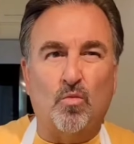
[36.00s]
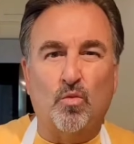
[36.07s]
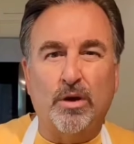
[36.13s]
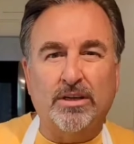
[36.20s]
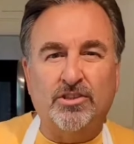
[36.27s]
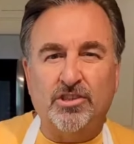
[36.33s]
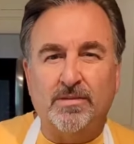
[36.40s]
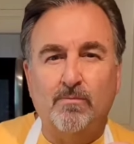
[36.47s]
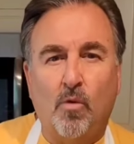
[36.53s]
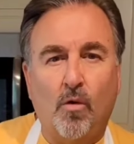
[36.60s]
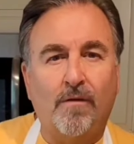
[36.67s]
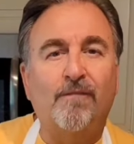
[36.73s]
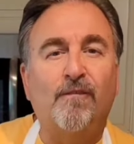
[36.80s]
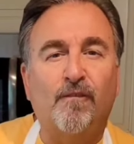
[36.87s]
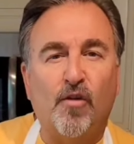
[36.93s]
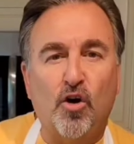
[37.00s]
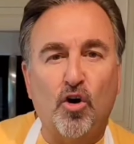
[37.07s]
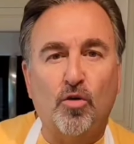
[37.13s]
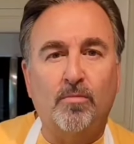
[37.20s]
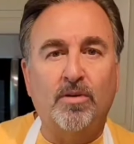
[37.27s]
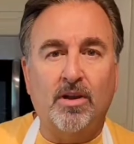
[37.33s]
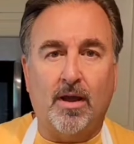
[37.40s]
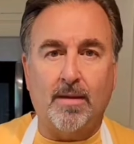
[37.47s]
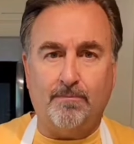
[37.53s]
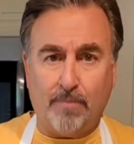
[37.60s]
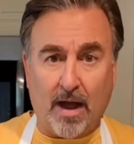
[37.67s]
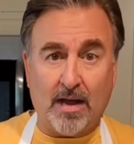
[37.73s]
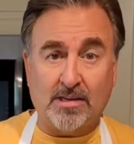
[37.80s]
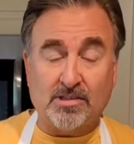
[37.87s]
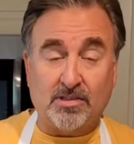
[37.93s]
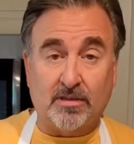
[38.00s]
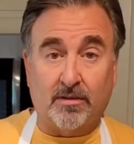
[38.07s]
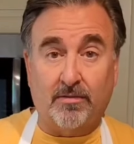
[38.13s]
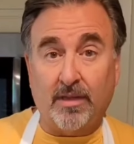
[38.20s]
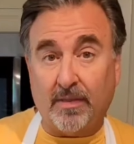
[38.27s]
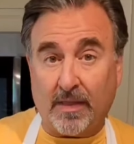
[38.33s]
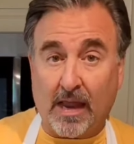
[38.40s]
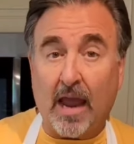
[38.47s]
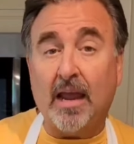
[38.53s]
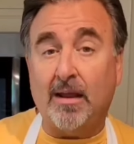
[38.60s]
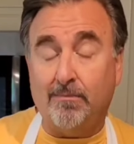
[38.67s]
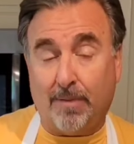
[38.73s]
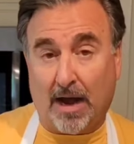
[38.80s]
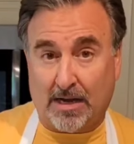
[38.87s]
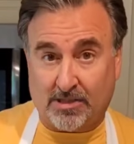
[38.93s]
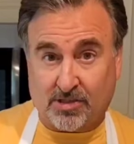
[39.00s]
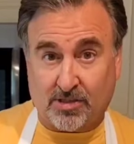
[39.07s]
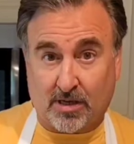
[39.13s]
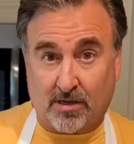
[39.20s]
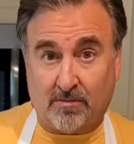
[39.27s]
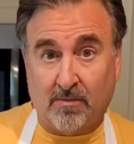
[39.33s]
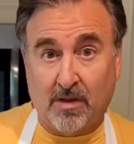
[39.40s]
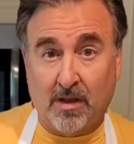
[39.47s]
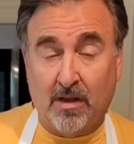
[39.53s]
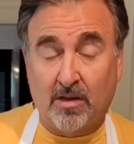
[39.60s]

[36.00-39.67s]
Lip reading: rigid, more firm type pasta than the egg pasta.